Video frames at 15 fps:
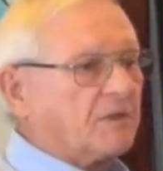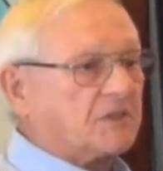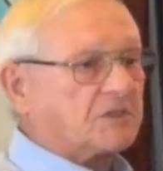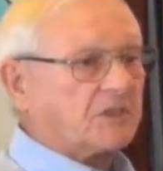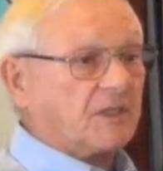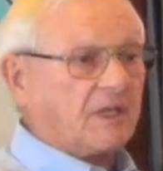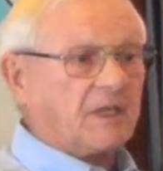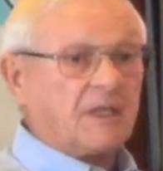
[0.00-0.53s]
on
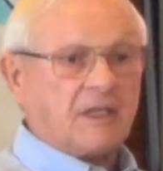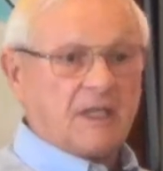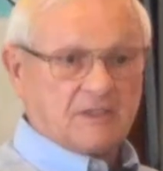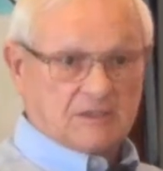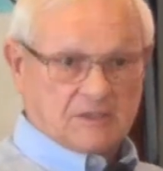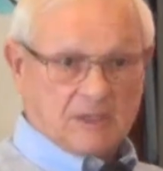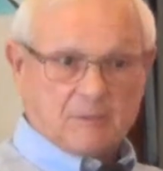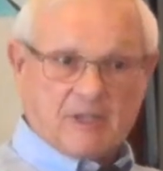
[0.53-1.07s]
this thing
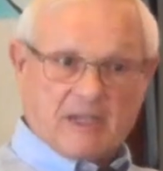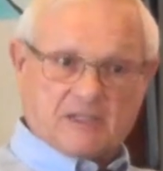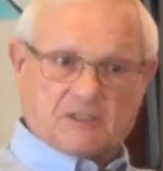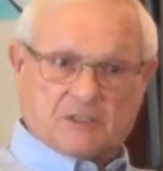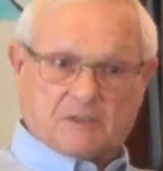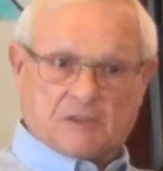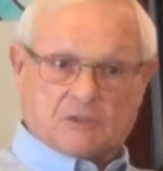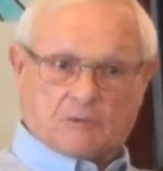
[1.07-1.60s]
is, let me
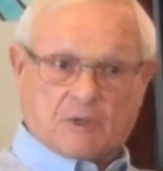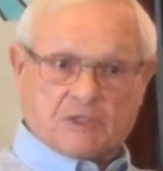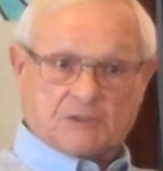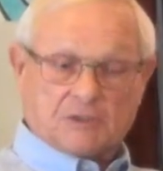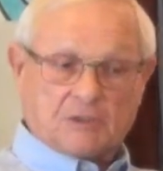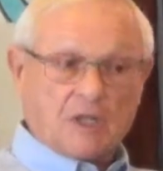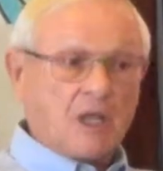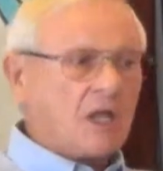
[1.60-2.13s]
ask you this
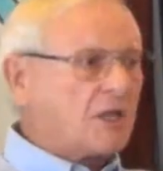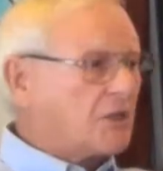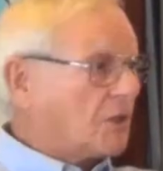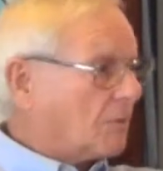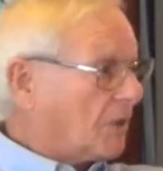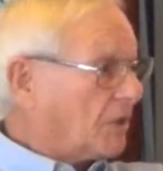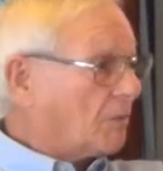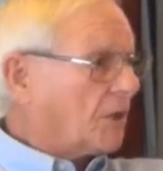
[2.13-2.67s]
question.
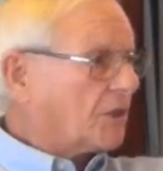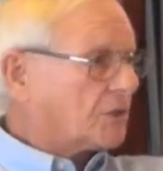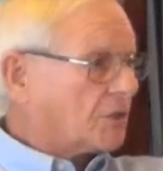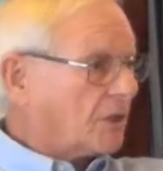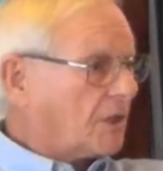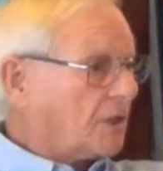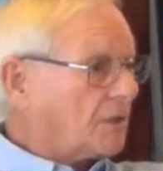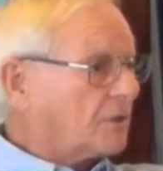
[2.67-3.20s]
You really want to
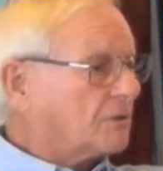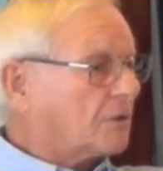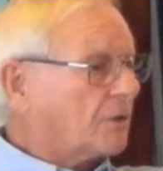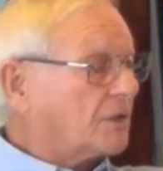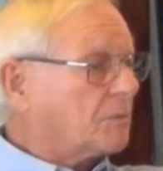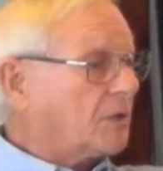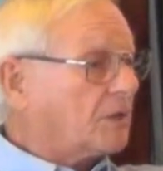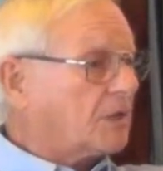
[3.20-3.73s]
turn
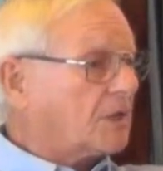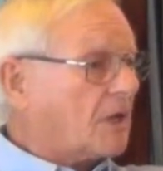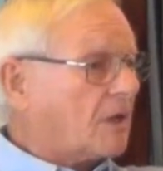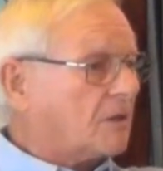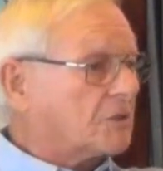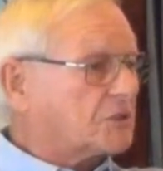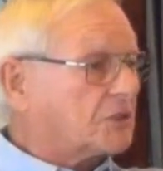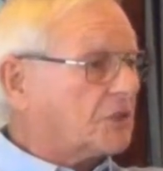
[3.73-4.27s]
$130 million
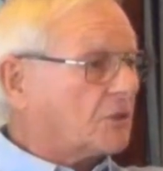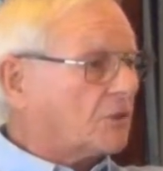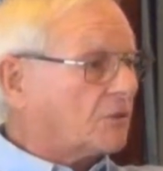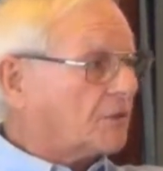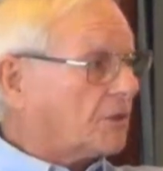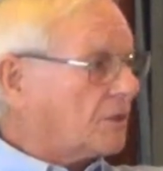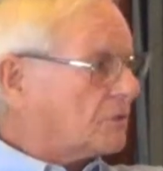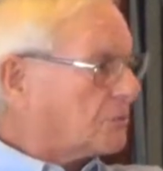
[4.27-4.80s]
a year
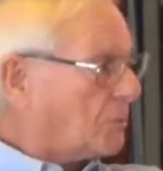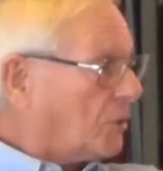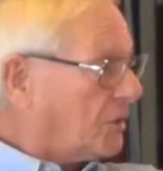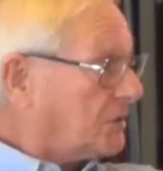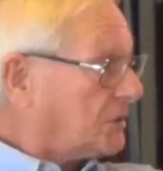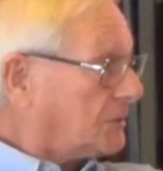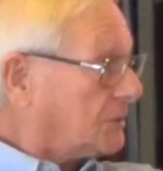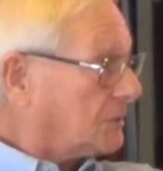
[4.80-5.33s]
over to those
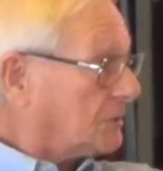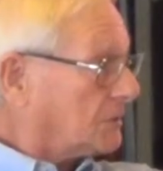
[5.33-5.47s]
boys?